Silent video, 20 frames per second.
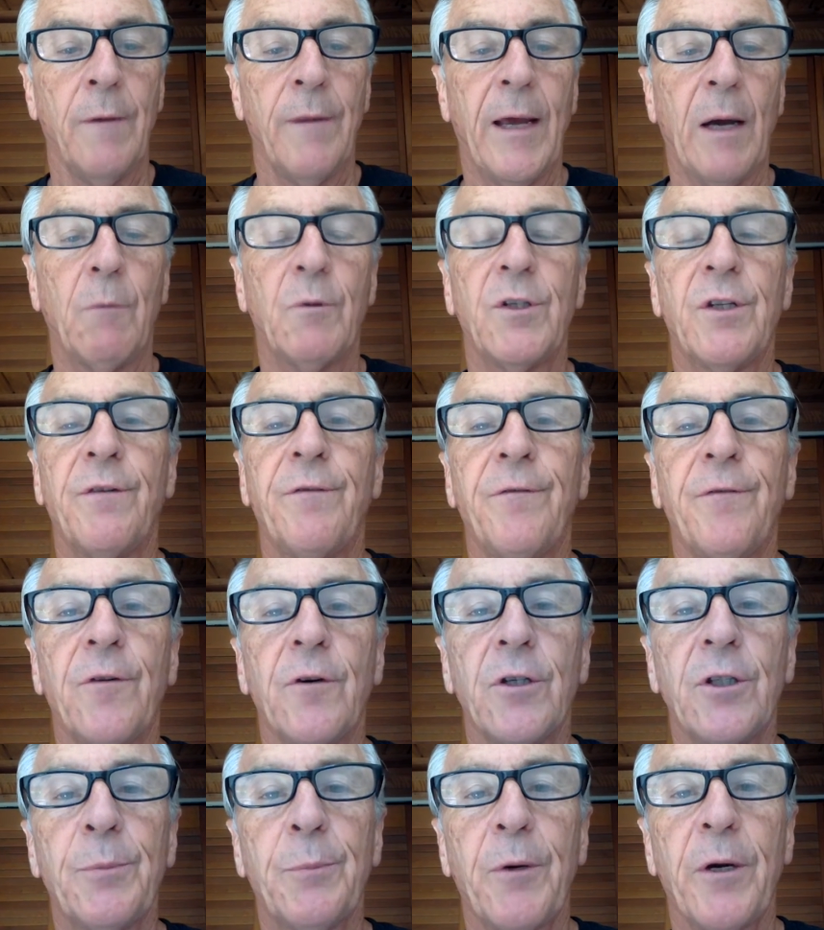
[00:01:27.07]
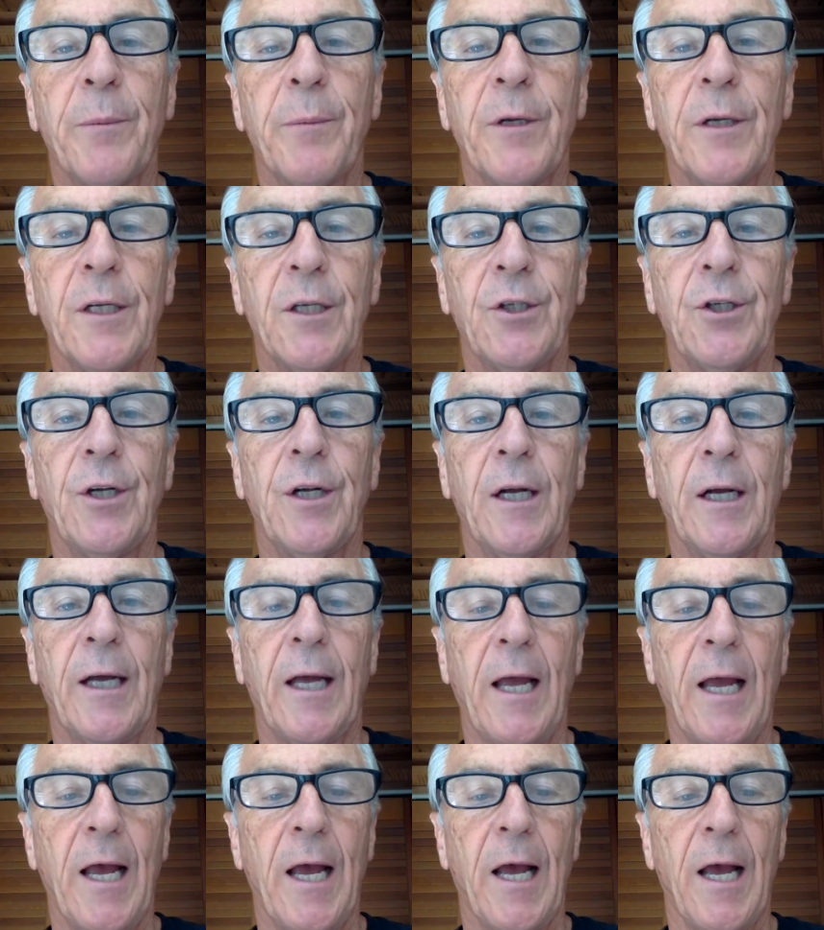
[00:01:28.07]
That was the first premonition I
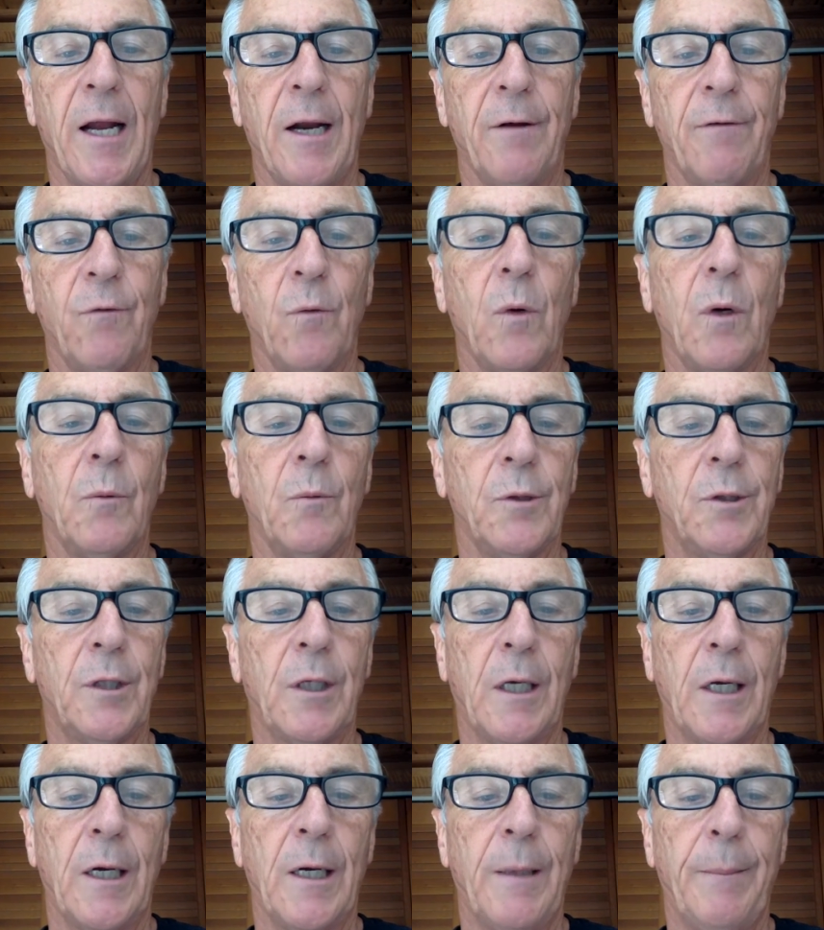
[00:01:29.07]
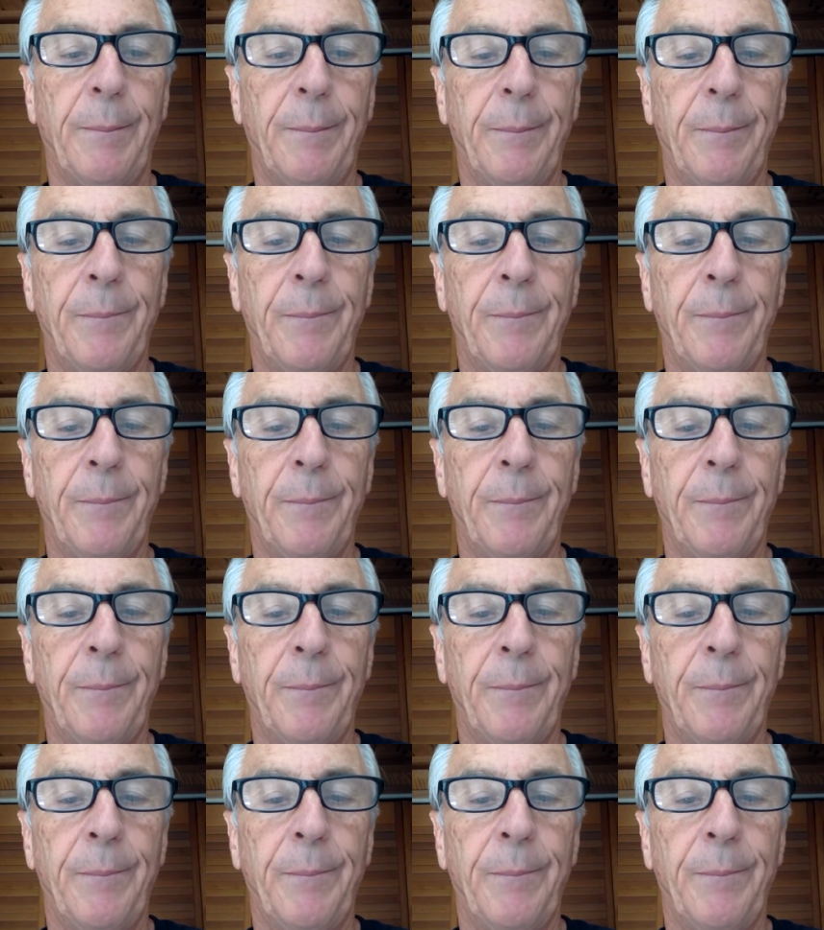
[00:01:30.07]
had of what was to come.